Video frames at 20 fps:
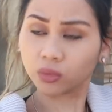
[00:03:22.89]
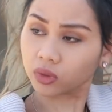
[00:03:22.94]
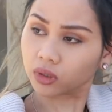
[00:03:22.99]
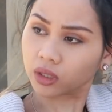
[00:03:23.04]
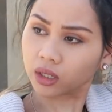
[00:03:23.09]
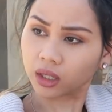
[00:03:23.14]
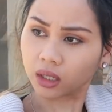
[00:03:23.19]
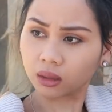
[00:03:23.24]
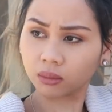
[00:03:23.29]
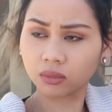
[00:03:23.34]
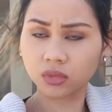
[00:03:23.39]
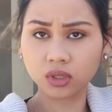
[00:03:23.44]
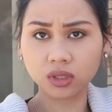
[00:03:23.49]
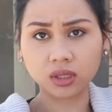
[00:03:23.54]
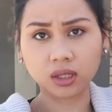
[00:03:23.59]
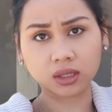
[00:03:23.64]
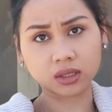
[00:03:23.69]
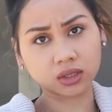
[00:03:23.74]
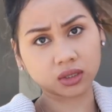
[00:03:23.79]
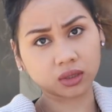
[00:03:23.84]
with him,
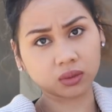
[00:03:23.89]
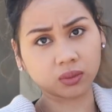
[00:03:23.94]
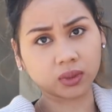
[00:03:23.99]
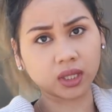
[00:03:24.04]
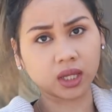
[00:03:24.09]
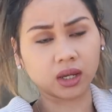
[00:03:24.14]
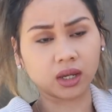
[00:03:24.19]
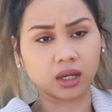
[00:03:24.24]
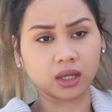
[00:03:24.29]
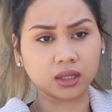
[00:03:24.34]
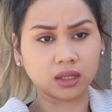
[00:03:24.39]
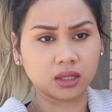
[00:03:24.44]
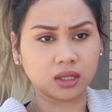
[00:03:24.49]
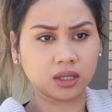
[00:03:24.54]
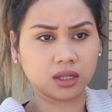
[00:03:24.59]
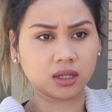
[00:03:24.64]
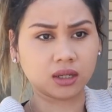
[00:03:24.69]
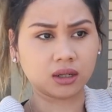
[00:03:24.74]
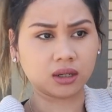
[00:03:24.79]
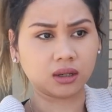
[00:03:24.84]
just us two, without
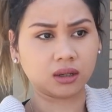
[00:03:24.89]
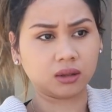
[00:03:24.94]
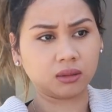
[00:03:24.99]
any